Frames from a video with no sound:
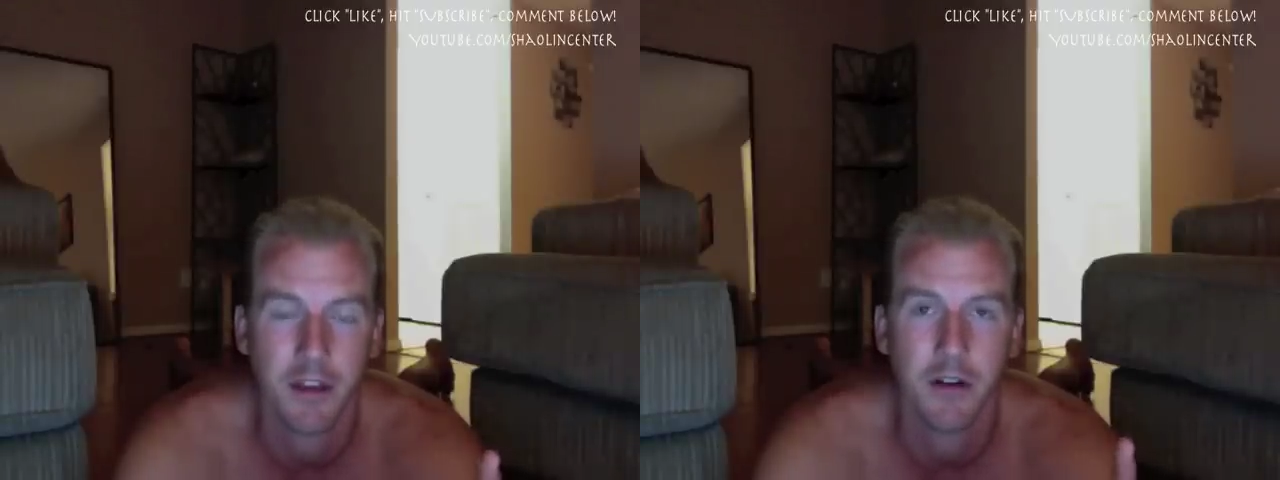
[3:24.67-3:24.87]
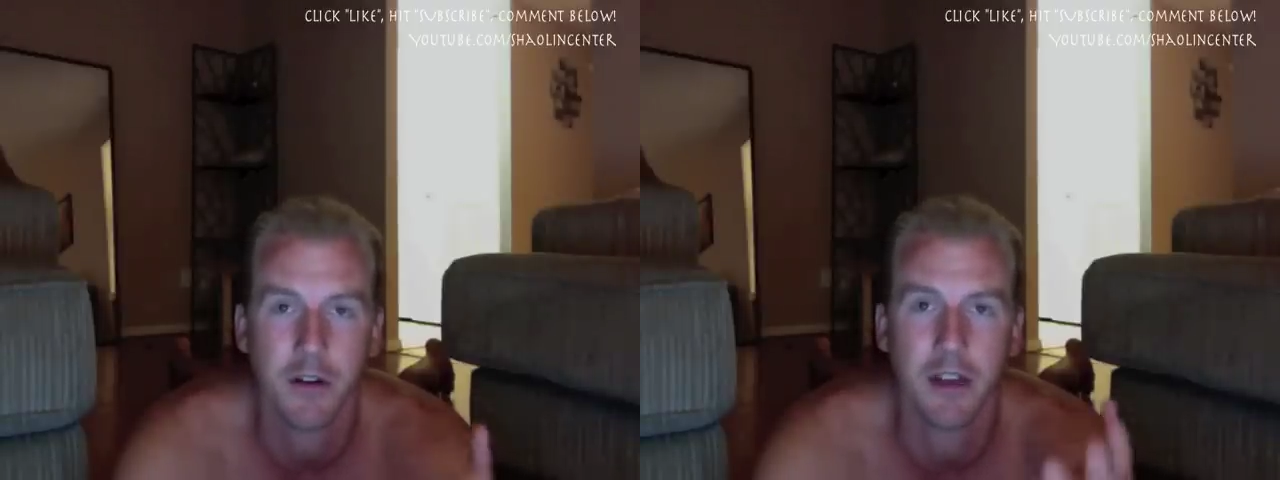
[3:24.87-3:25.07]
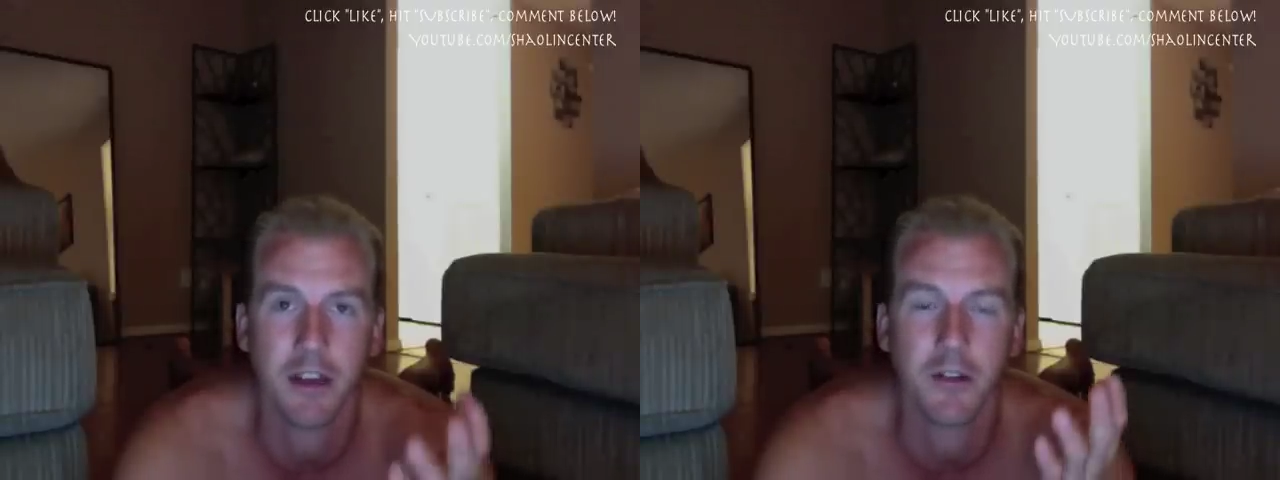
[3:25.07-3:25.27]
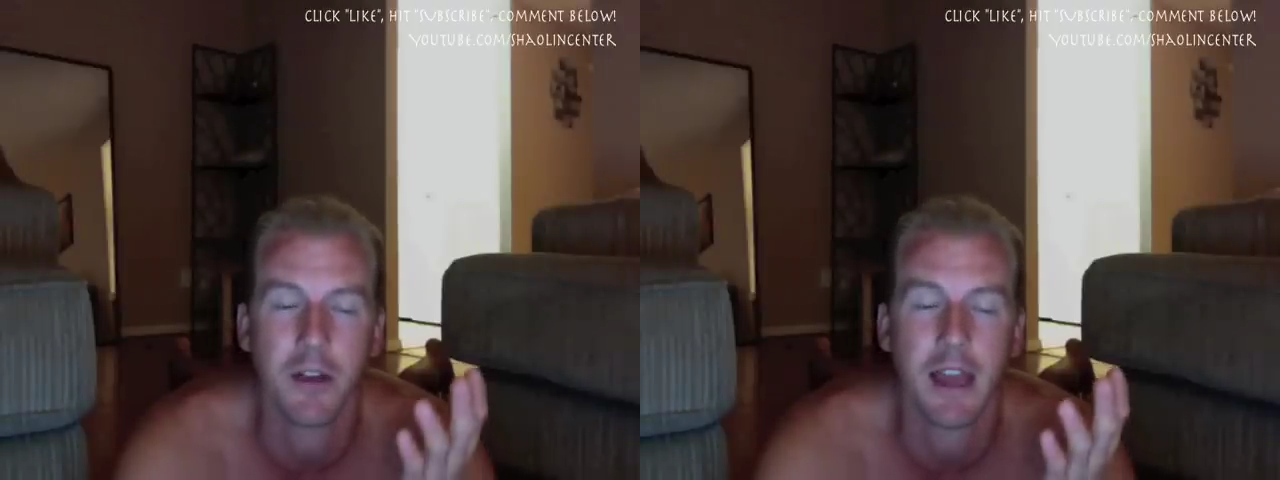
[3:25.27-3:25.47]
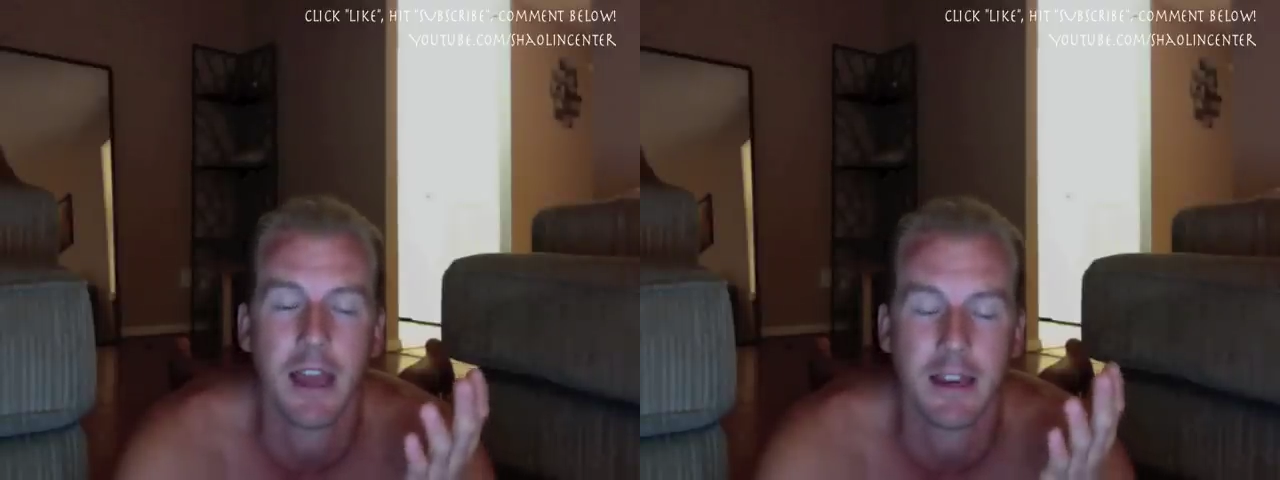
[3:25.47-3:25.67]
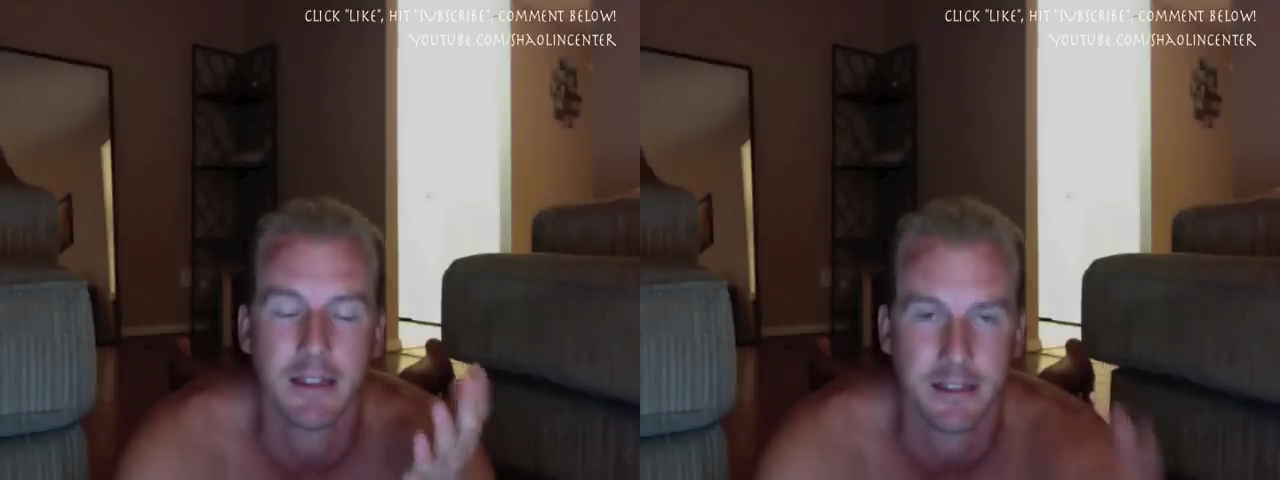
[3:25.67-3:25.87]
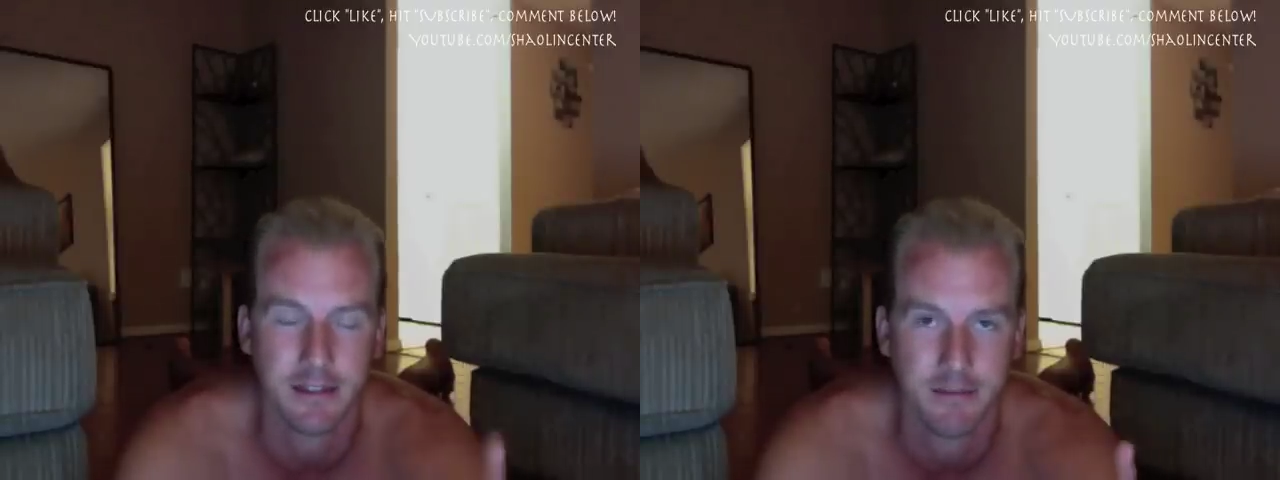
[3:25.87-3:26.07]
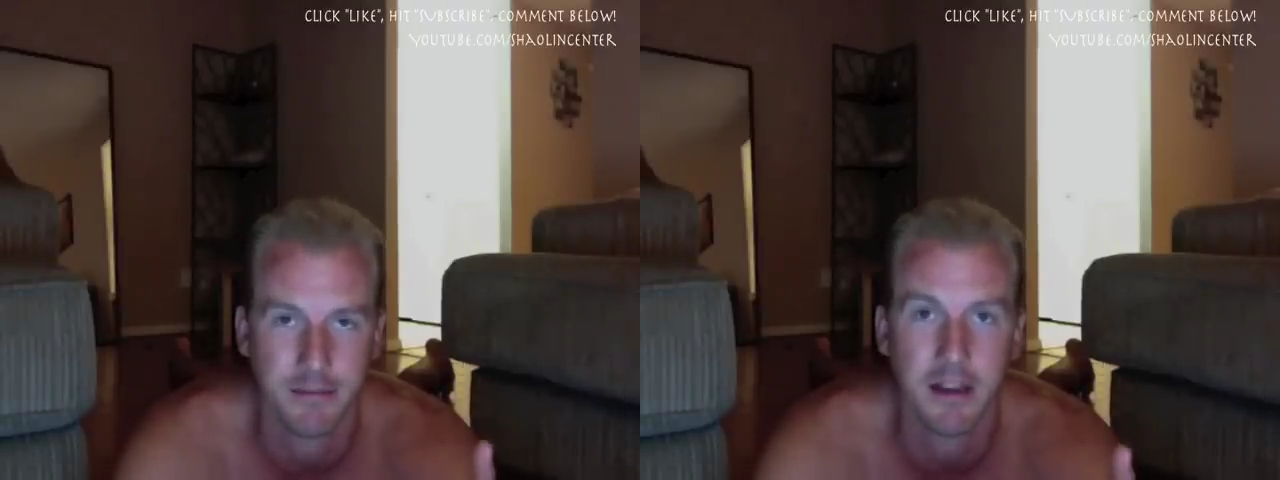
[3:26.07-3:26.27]
or that you hate.
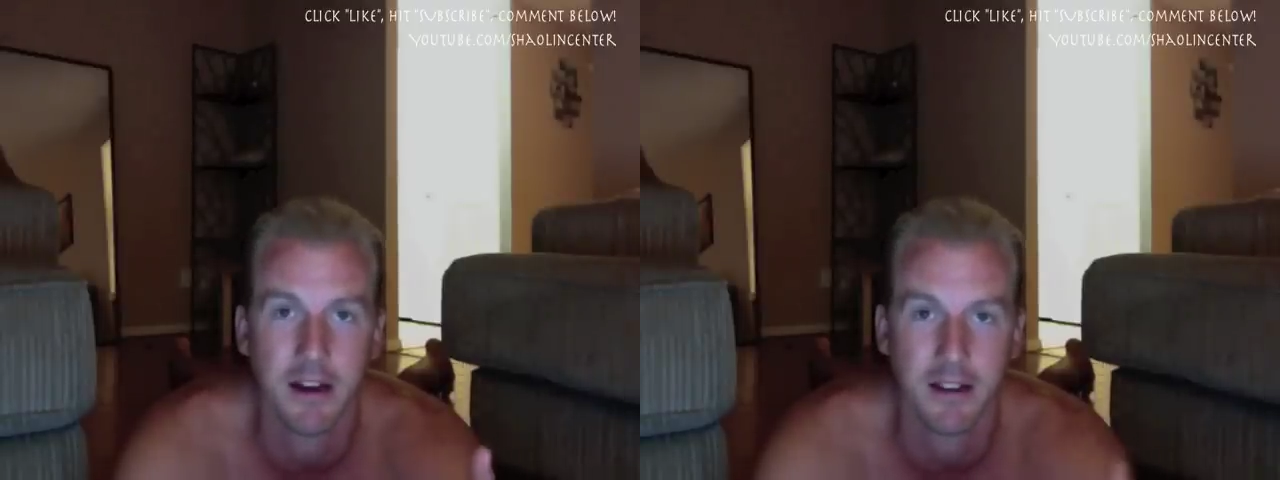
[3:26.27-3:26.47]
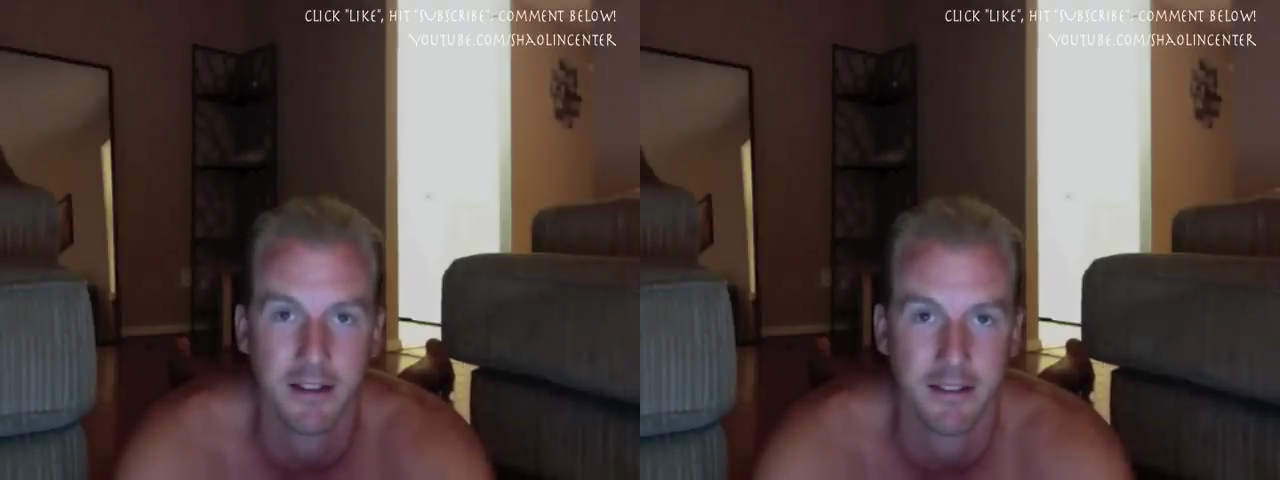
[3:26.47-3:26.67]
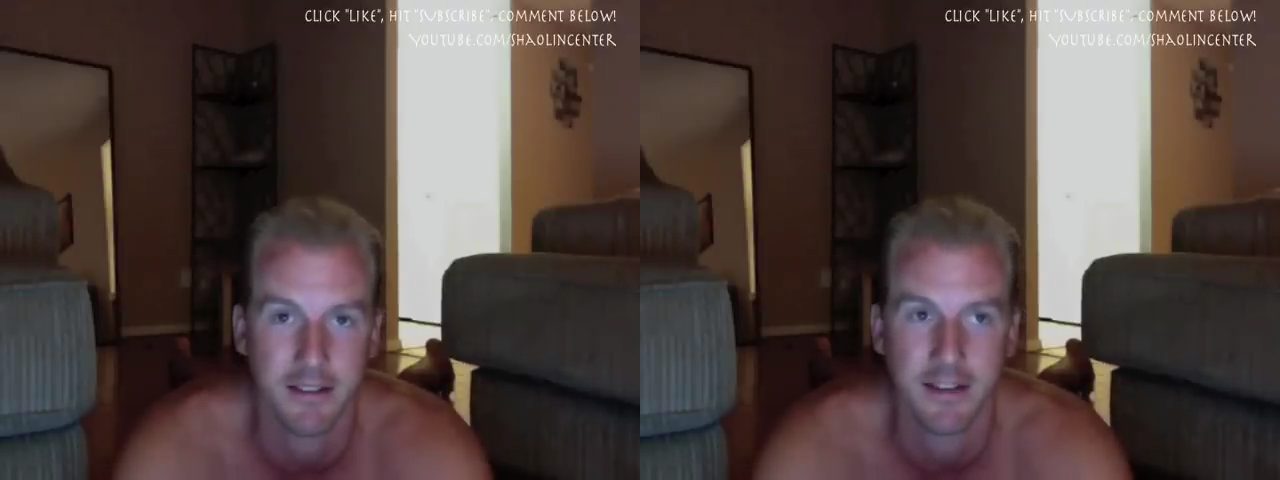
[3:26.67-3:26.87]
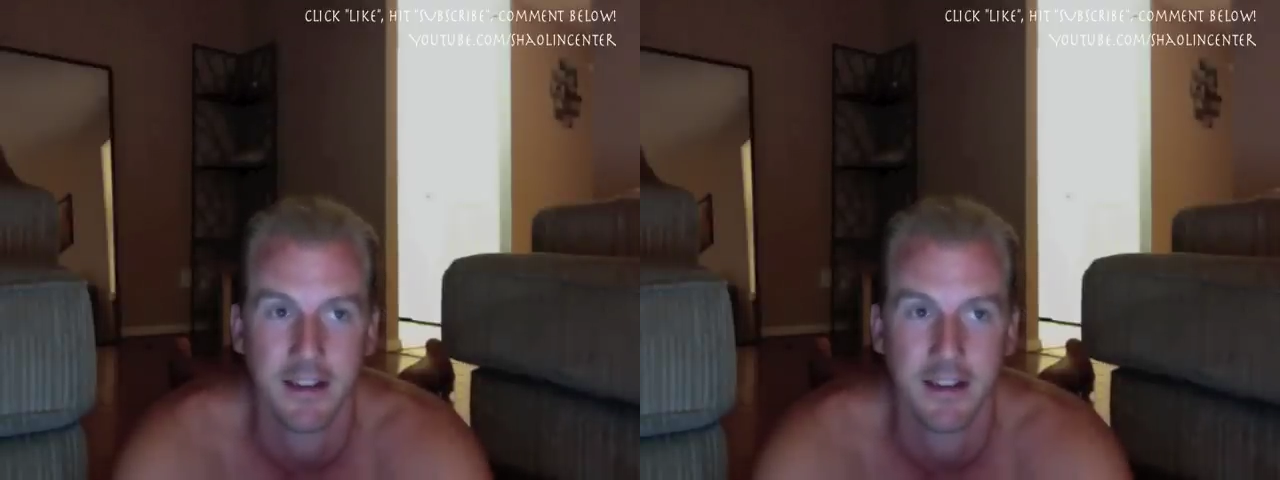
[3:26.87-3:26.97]
Be honest.